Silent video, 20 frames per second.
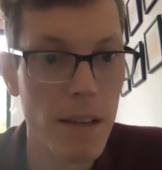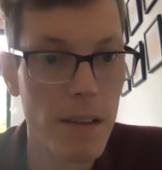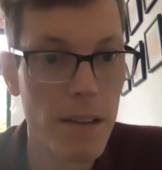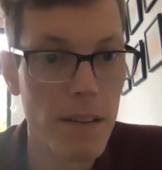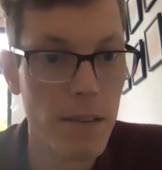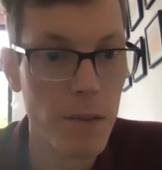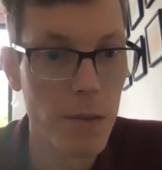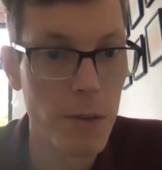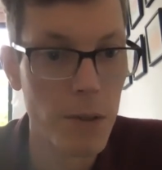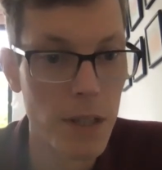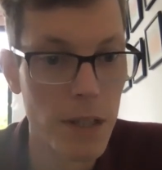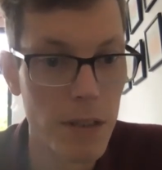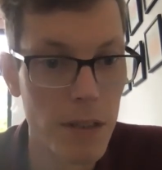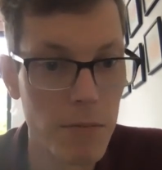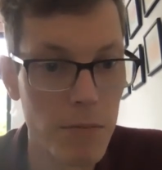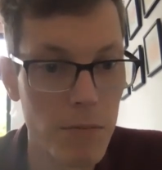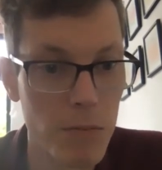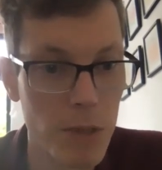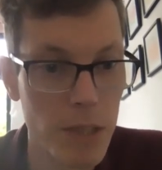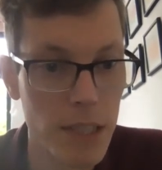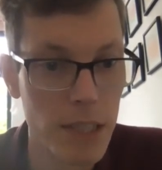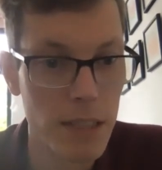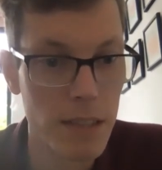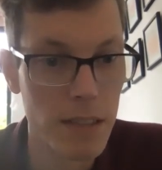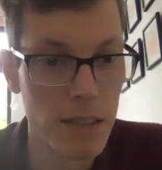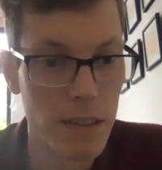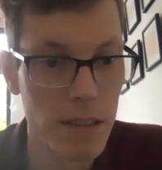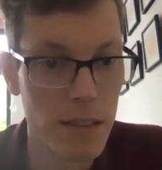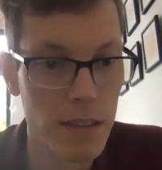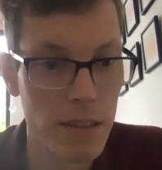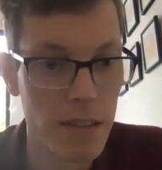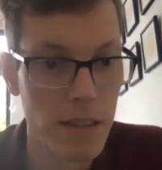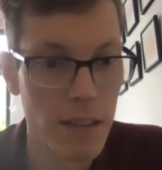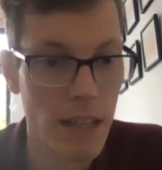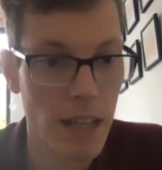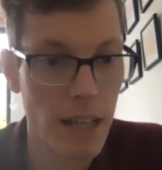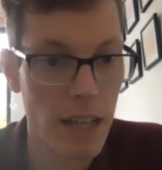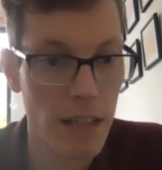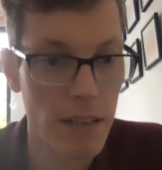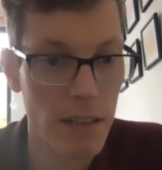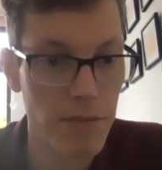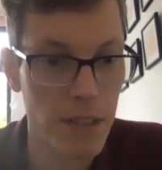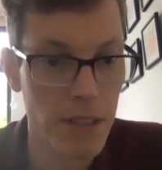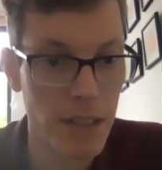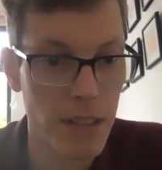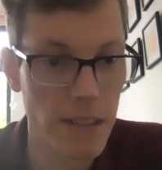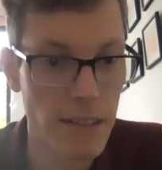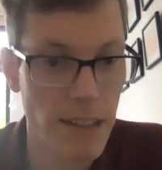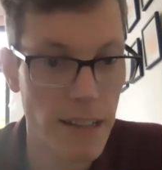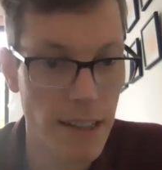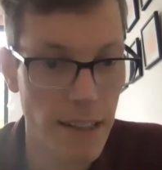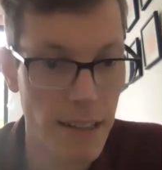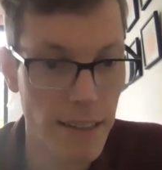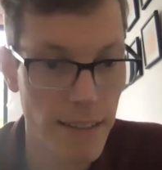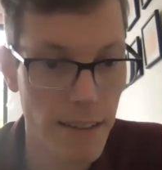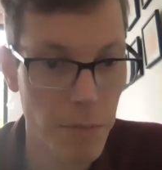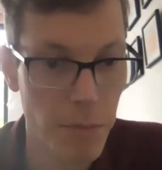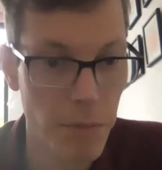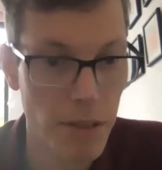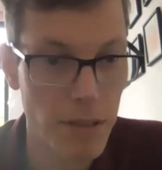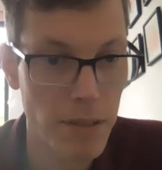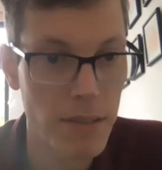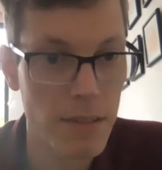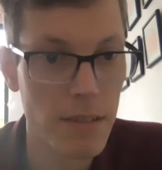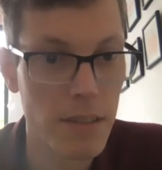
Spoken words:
So we can have a nice little template,